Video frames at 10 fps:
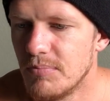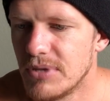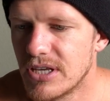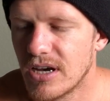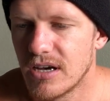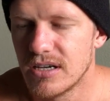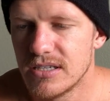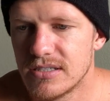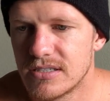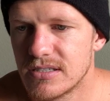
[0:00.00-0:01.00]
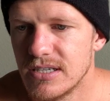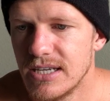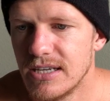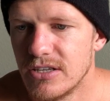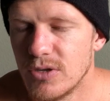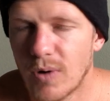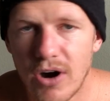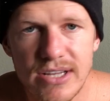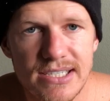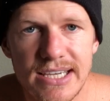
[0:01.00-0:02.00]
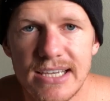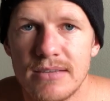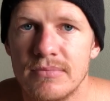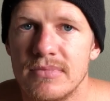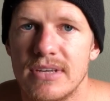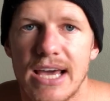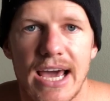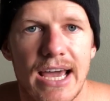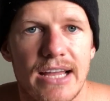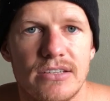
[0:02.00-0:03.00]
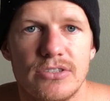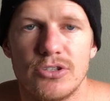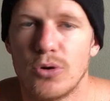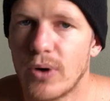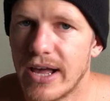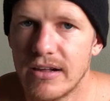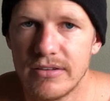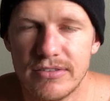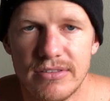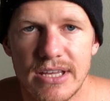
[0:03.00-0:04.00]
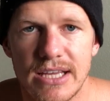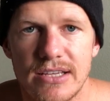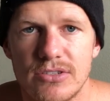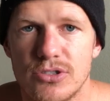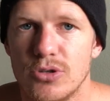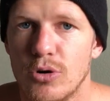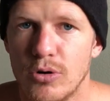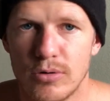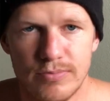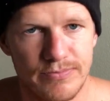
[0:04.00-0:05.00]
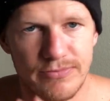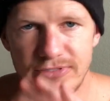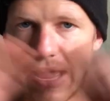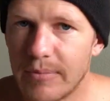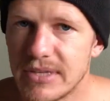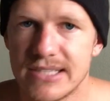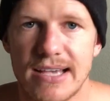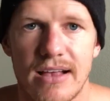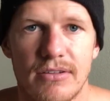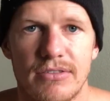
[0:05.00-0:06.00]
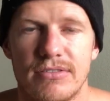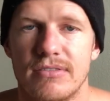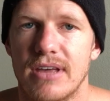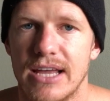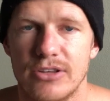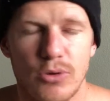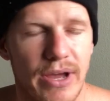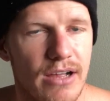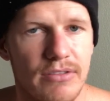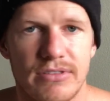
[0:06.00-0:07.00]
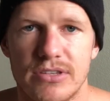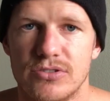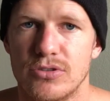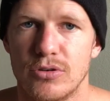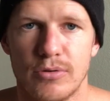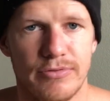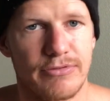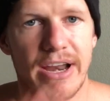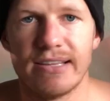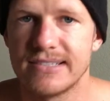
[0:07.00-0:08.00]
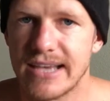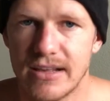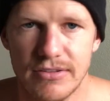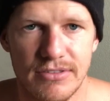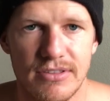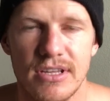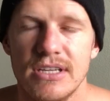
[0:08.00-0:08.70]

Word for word: because you are a team and your health is your family's health. Eh, your health is your friend's health.